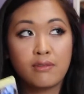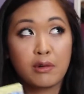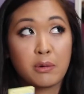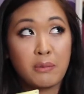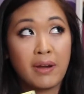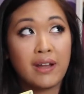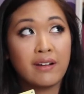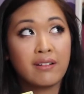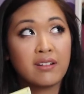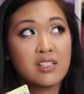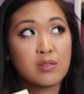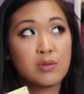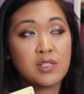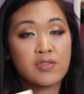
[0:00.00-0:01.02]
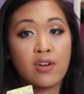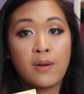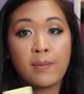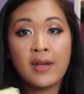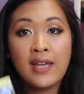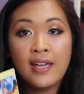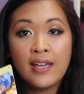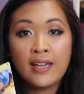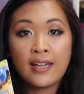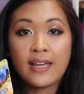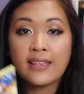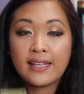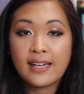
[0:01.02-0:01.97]
or when this was from.
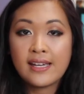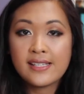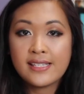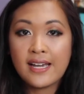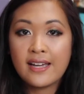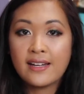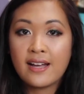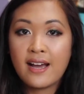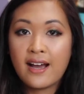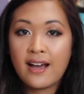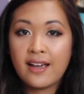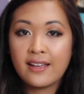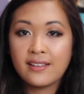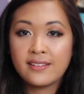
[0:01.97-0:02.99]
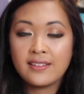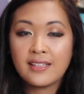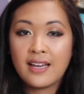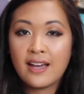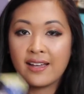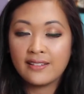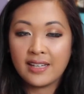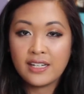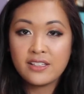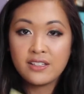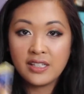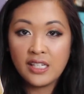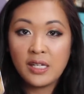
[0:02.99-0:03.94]
And like I said, I like
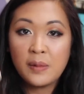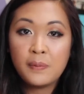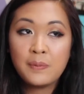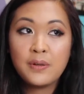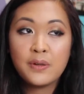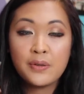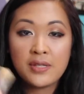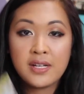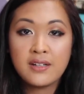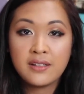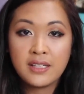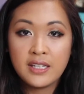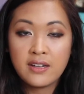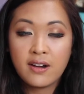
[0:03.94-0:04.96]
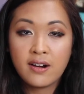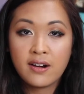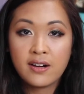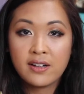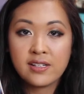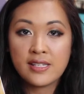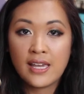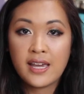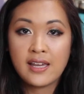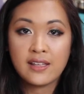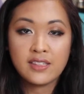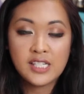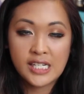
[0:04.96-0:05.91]
to keep hotel key cards
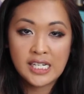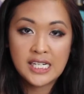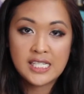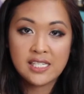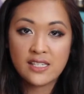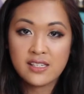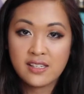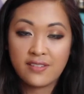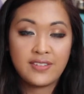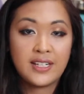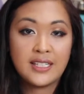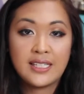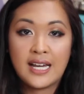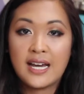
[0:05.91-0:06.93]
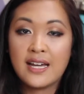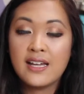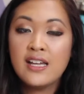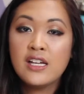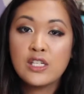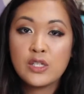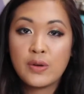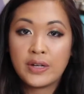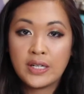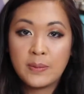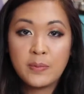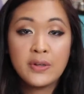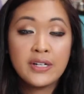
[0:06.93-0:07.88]
and tickets and stuff like that, so I
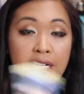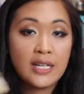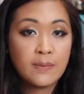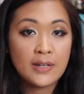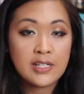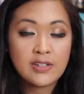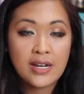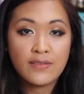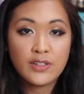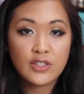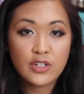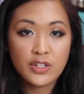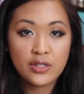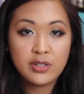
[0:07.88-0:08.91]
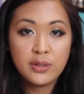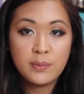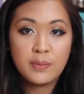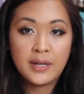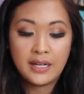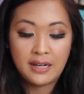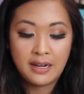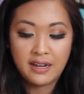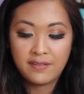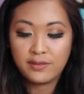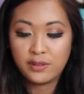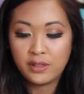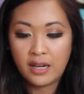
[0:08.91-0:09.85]
can put it in my travel journal, but I
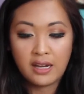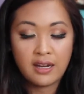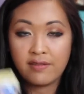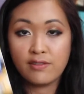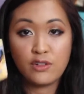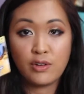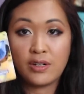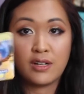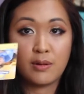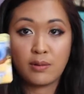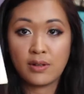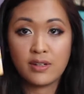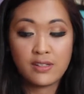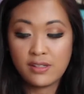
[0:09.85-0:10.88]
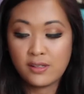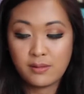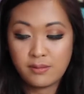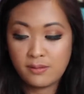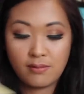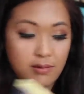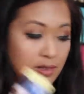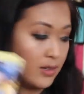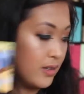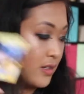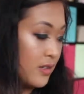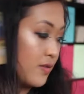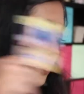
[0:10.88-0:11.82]
have no idea where this is
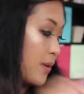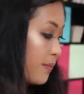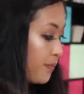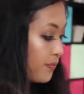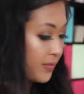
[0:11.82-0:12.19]
from.